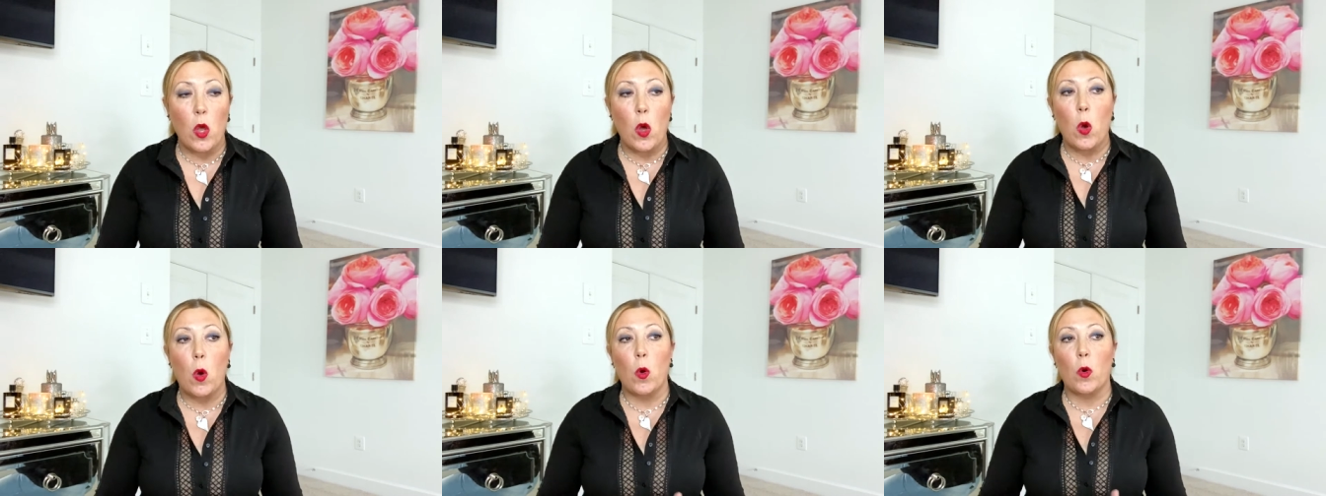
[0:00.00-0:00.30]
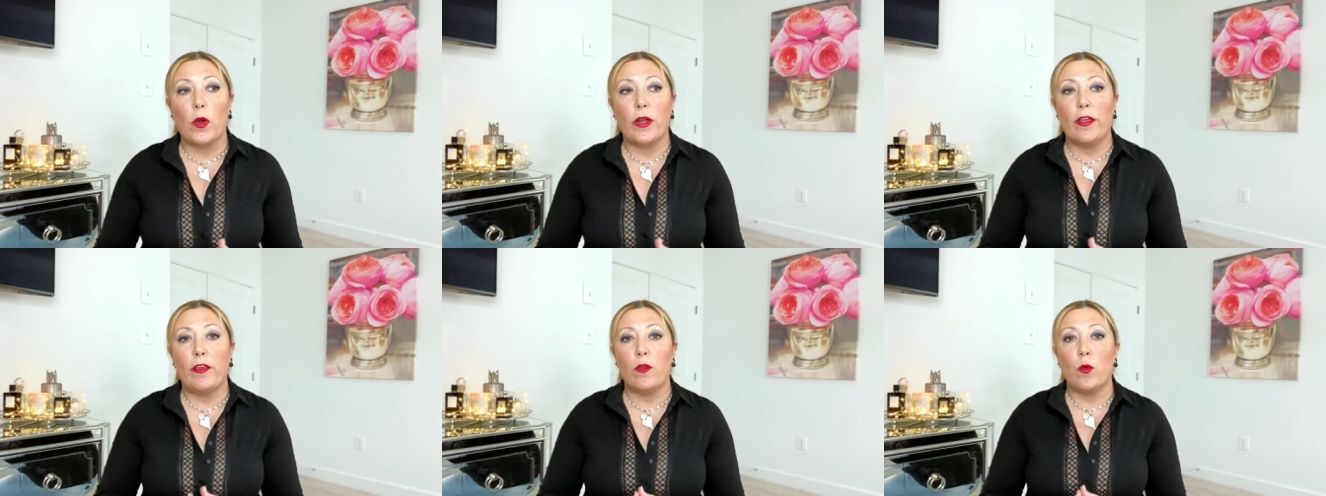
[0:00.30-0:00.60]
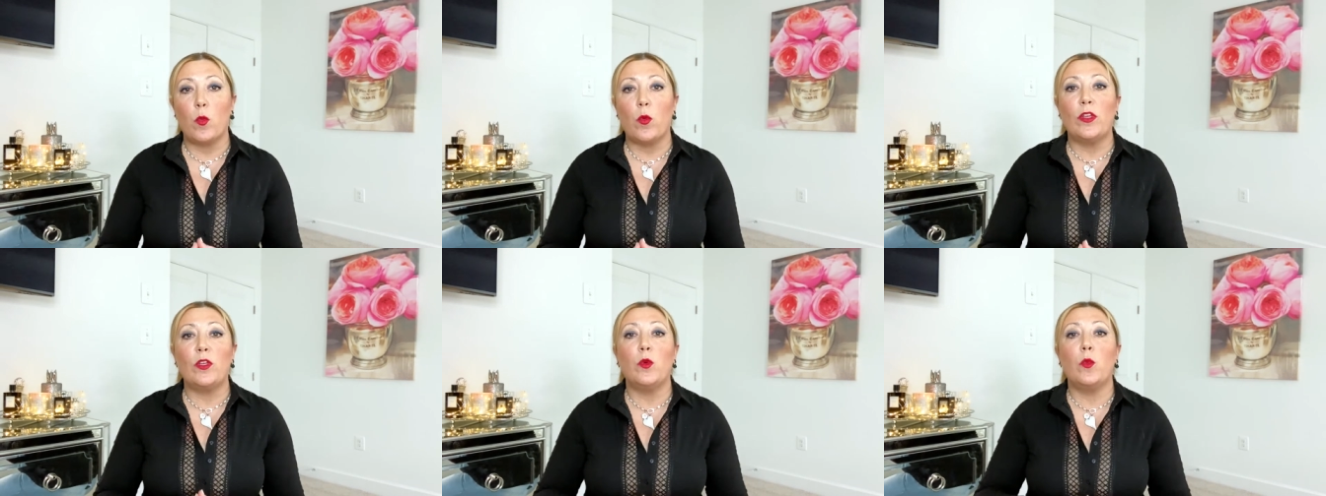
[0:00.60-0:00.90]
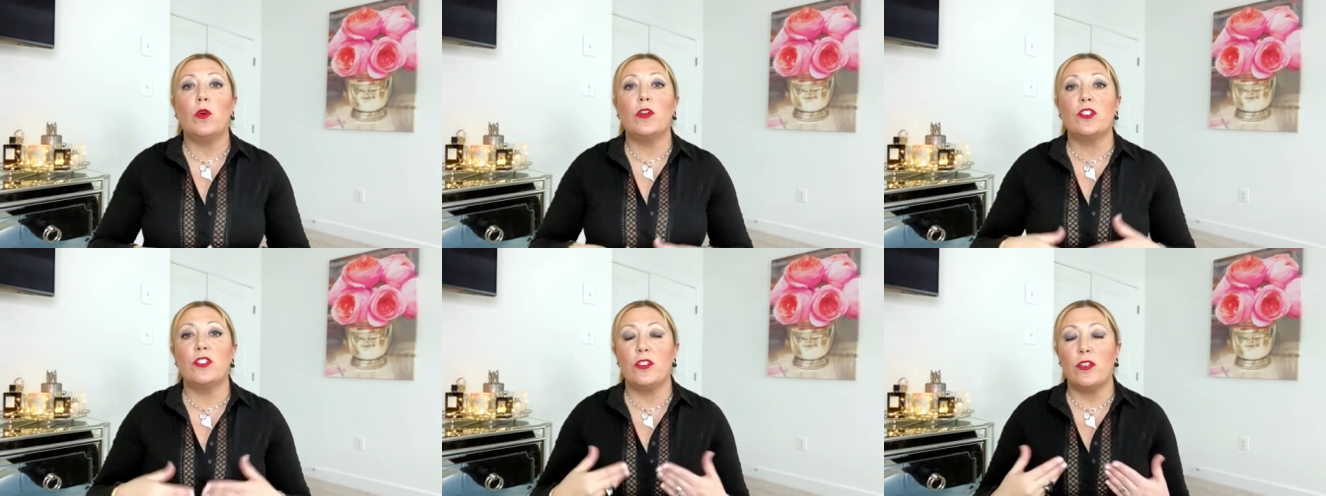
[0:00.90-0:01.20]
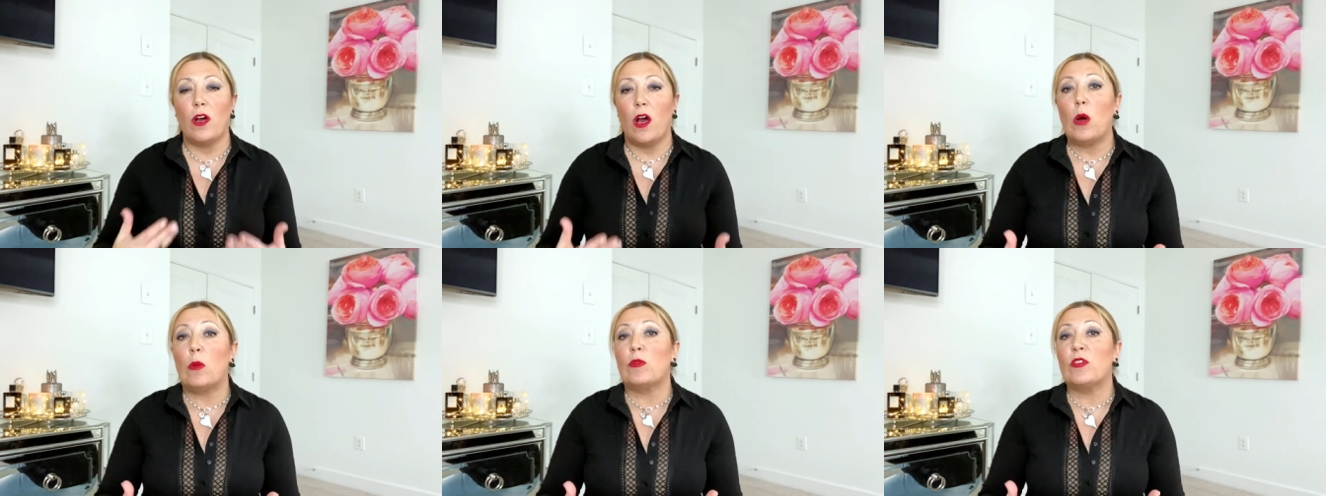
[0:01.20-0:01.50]
or either when you want to
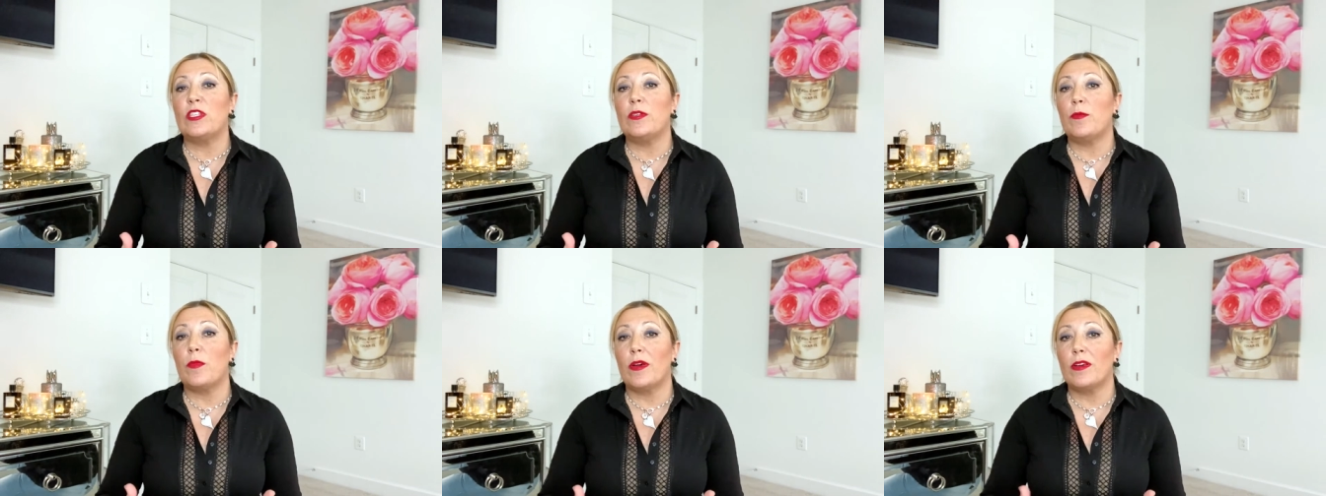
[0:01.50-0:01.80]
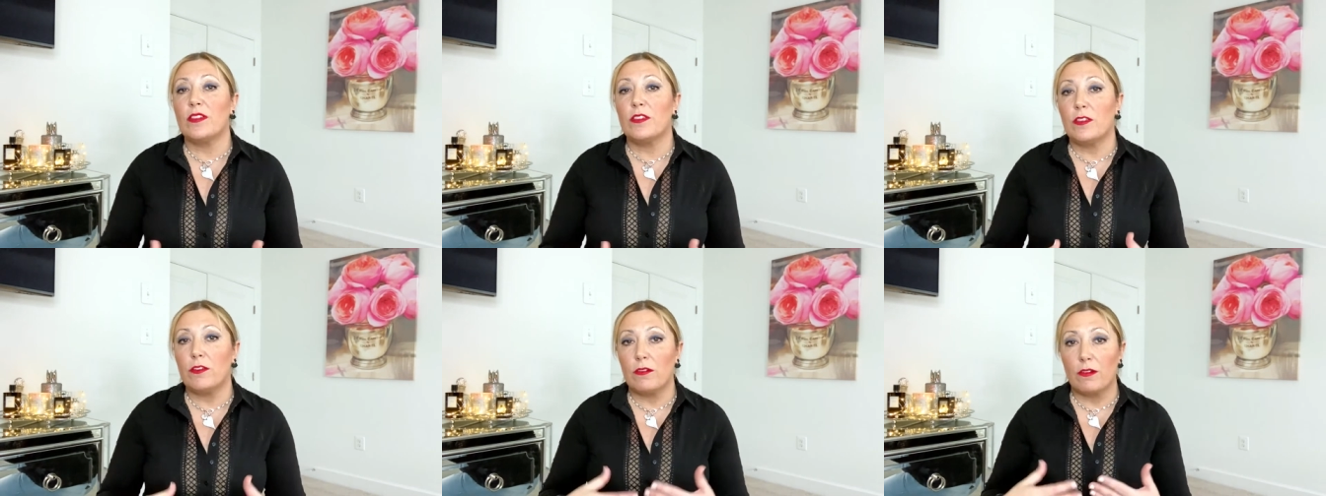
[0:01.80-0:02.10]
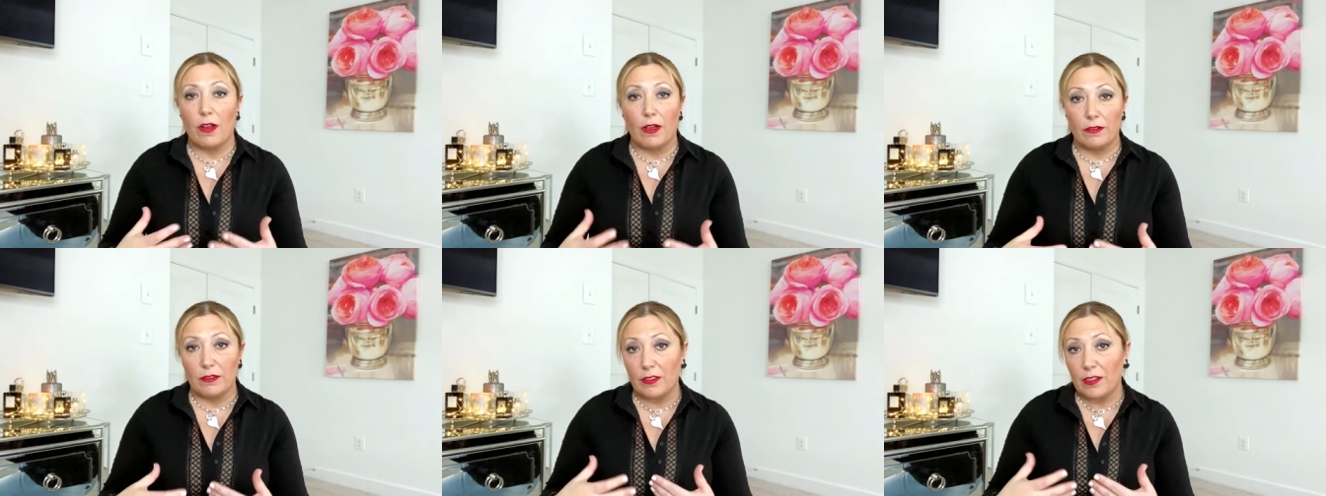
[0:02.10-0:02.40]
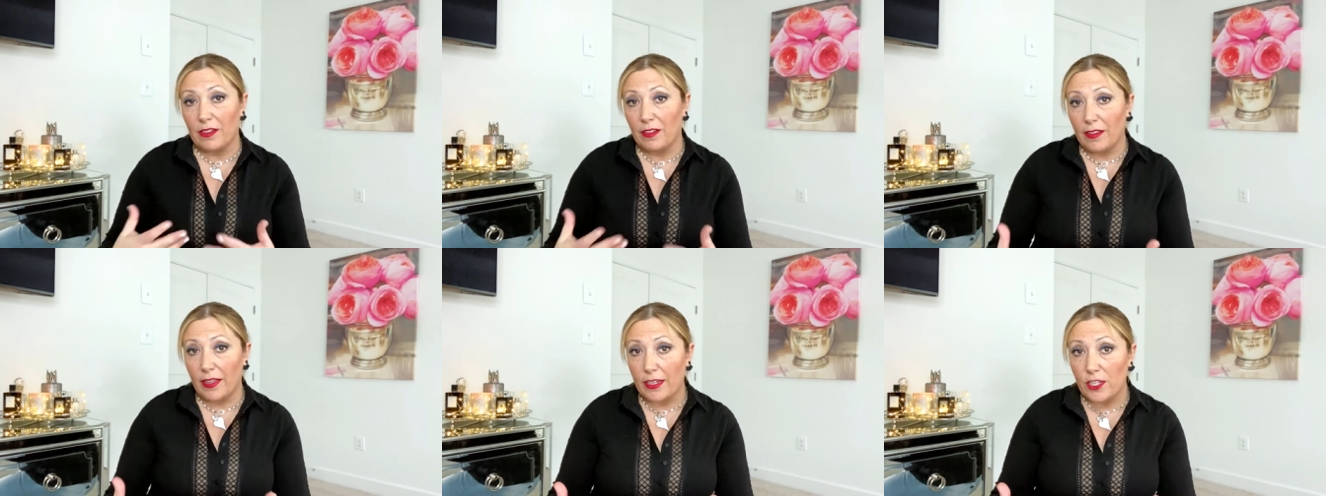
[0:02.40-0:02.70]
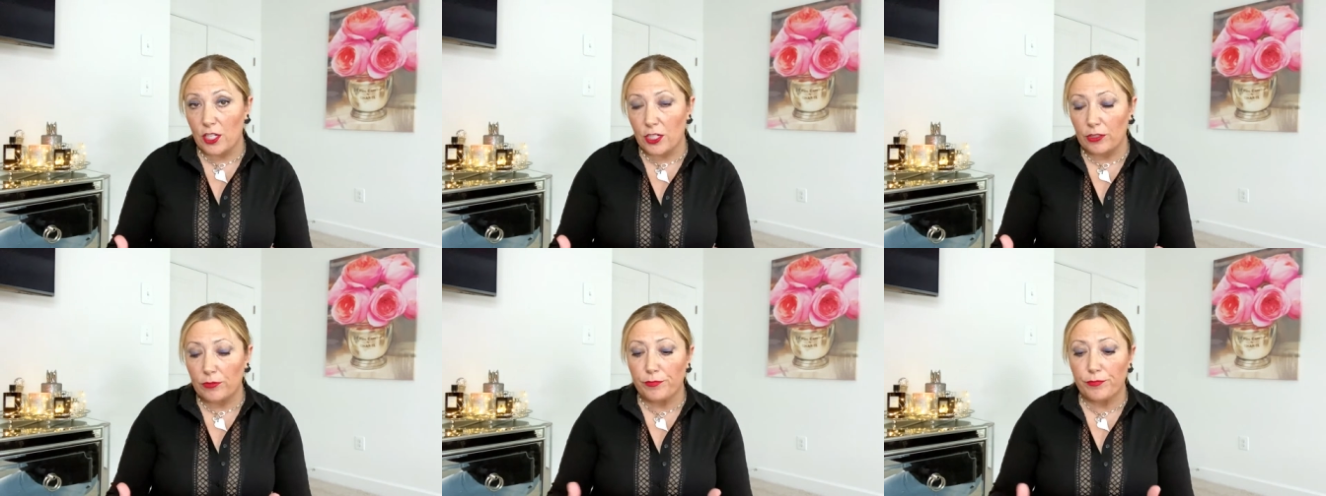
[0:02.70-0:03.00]
optimize your own
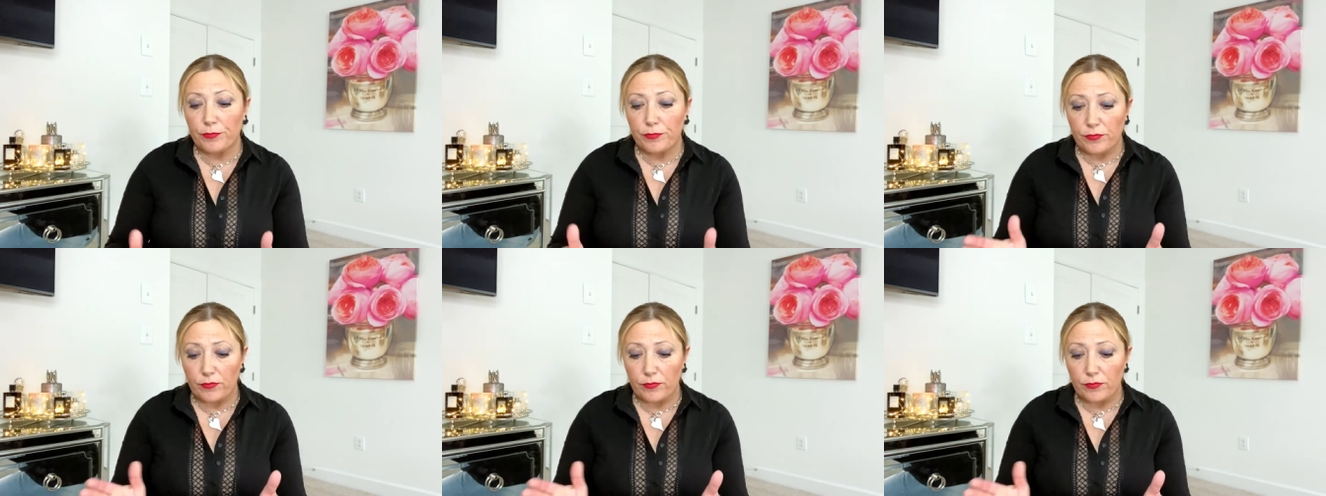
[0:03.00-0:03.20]
collection,